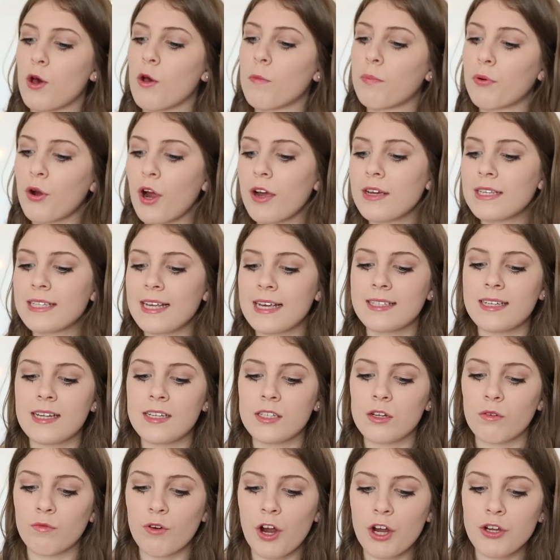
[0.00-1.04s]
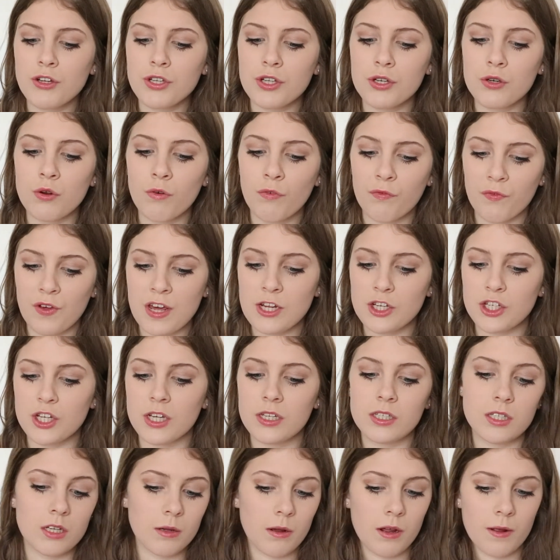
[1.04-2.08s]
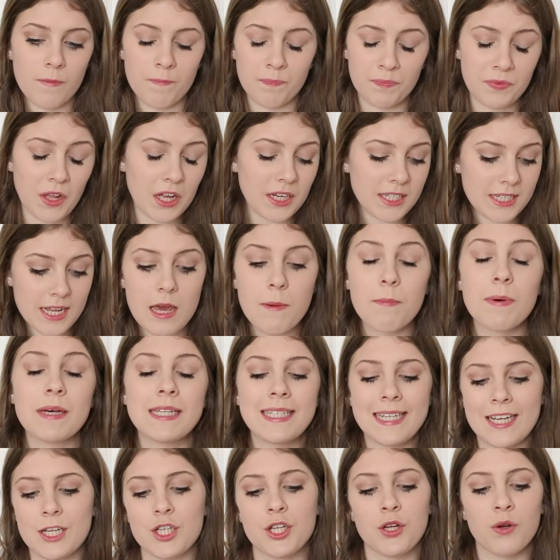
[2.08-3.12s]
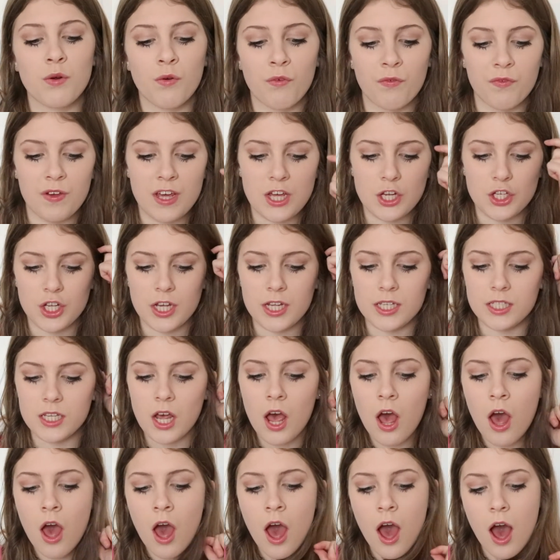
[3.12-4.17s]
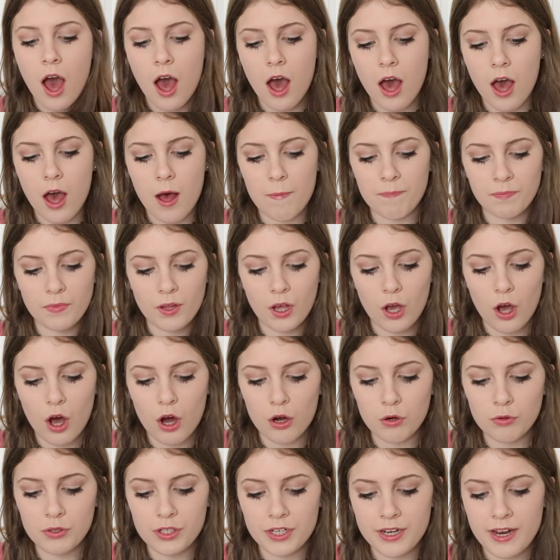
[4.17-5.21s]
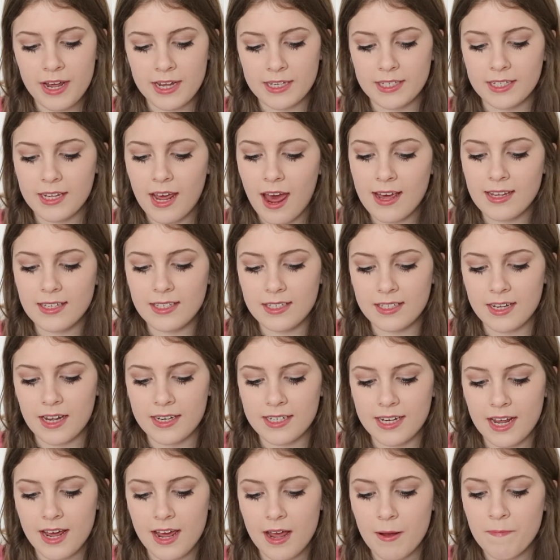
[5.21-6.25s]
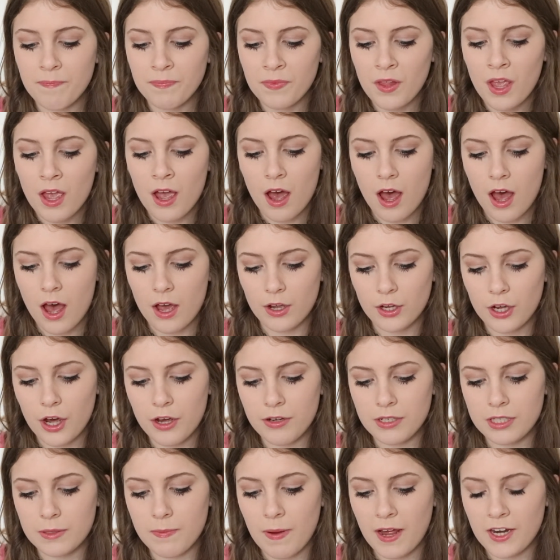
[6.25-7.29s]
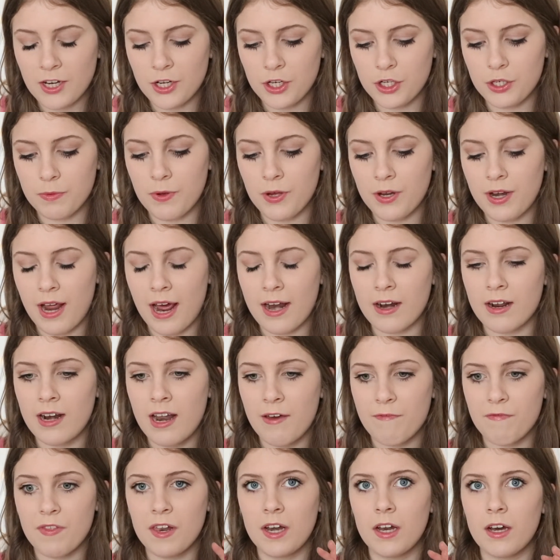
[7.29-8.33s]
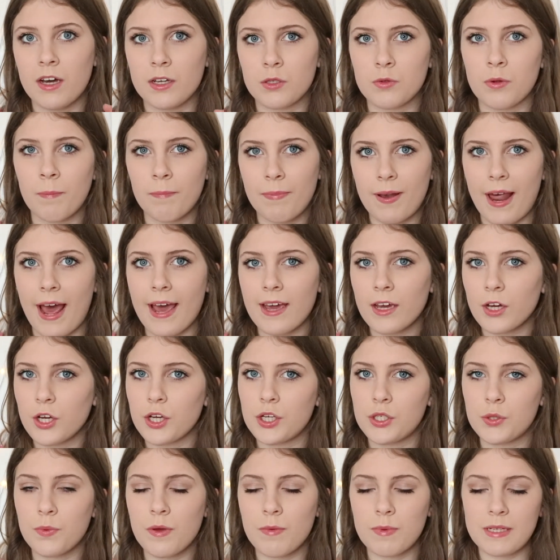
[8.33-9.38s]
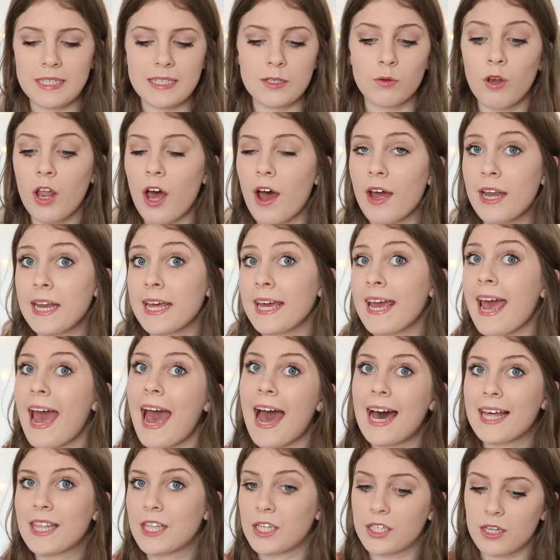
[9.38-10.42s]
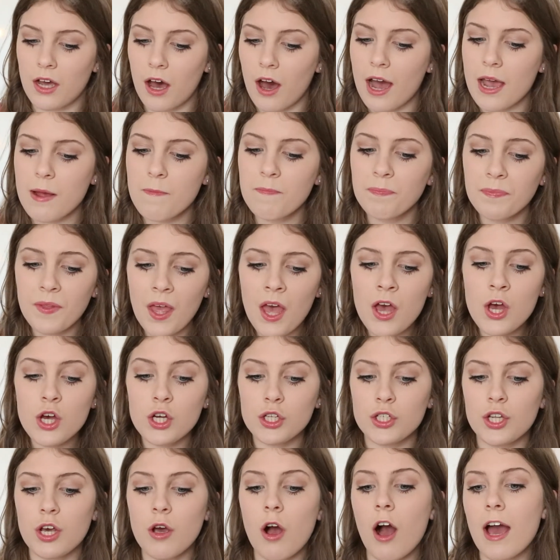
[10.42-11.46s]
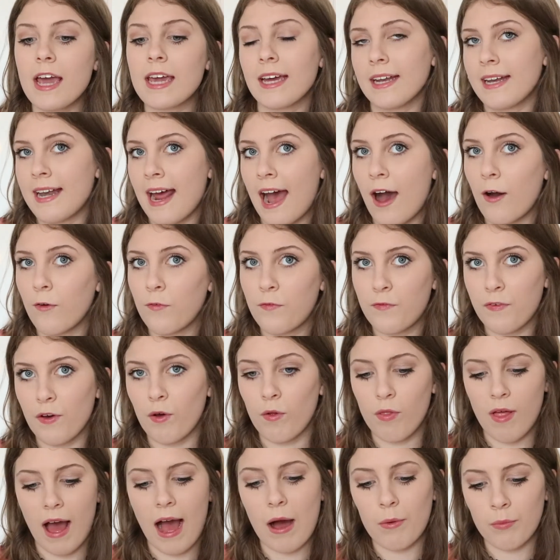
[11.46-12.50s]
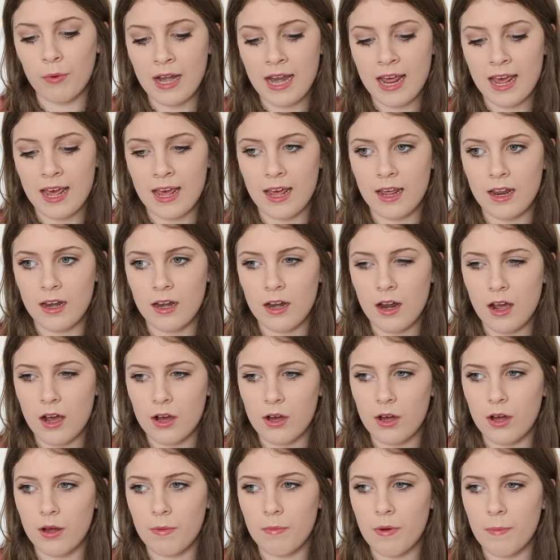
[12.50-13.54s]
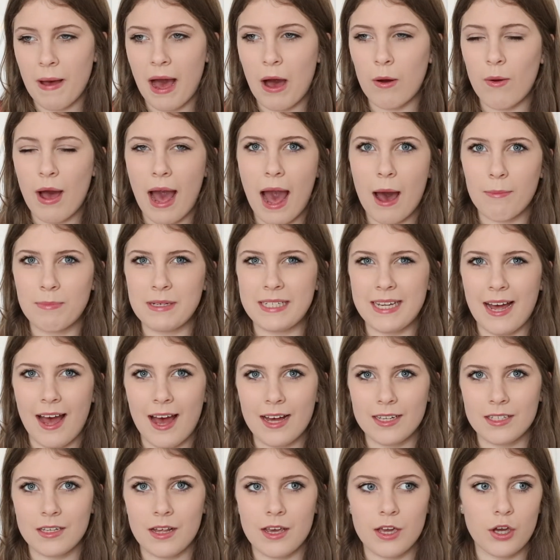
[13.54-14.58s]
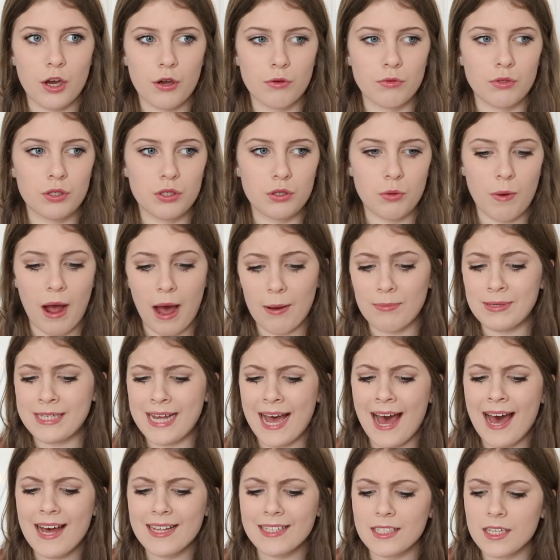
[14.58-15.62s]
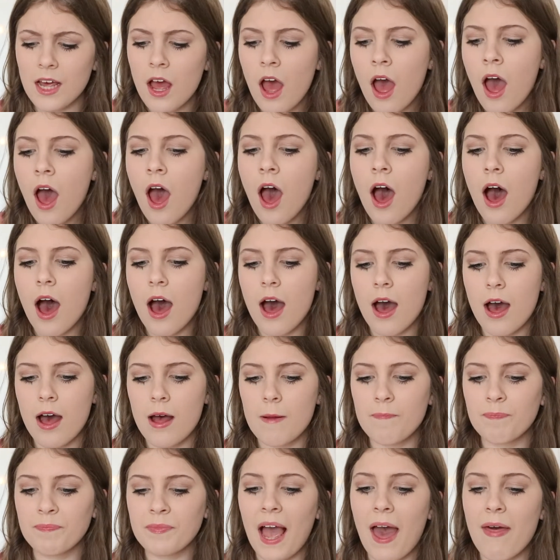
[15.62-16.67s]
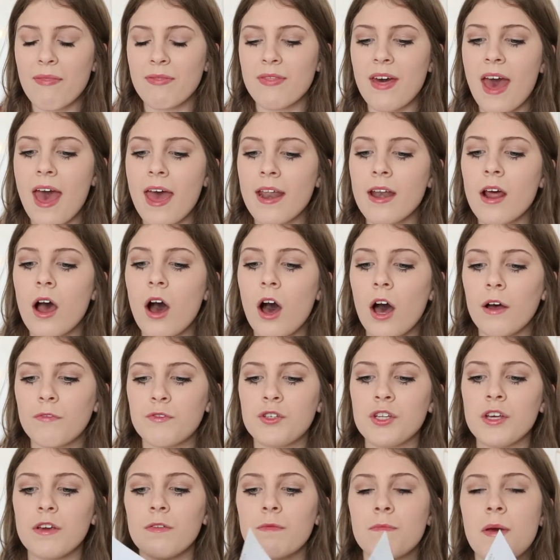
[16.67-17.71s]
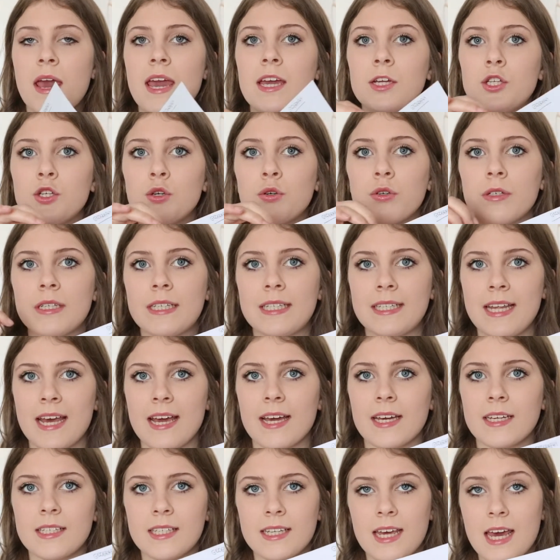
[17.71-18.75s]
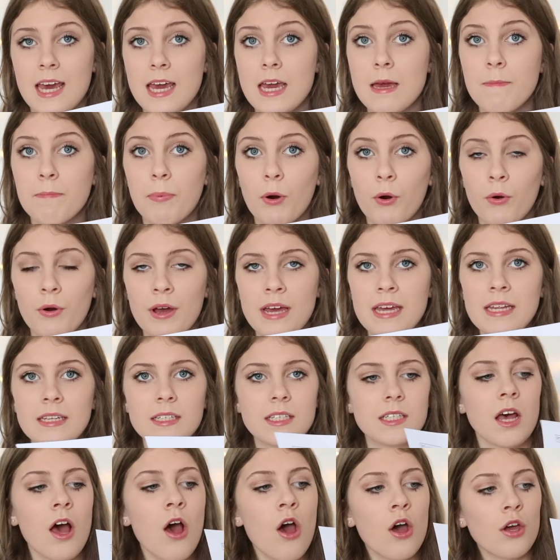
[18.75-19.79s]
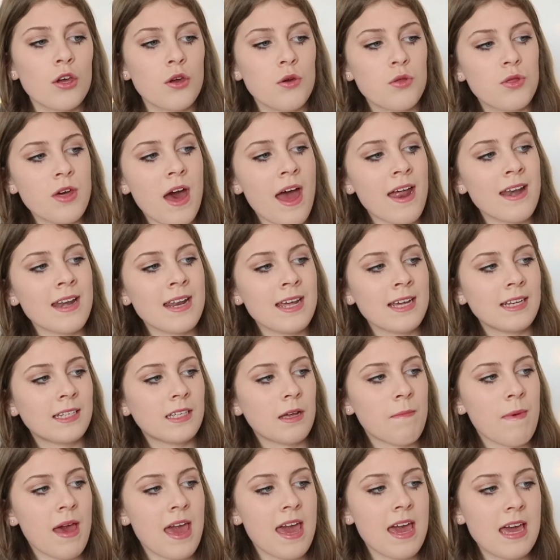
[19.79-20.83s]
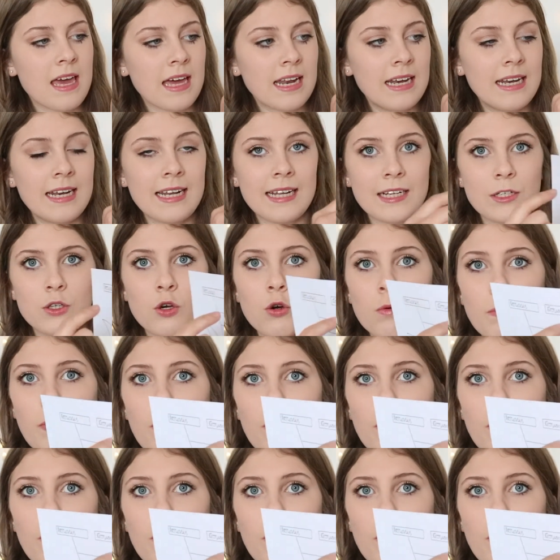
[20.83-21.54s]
put processes, erosional features, depositional features, Holden-esque case study, coast management, and I left the last one blank because we were still learning it at the time. So I can now fill that one in, about habitats, like coastal habitats. And then after you've made your 6 key points, you then need to make little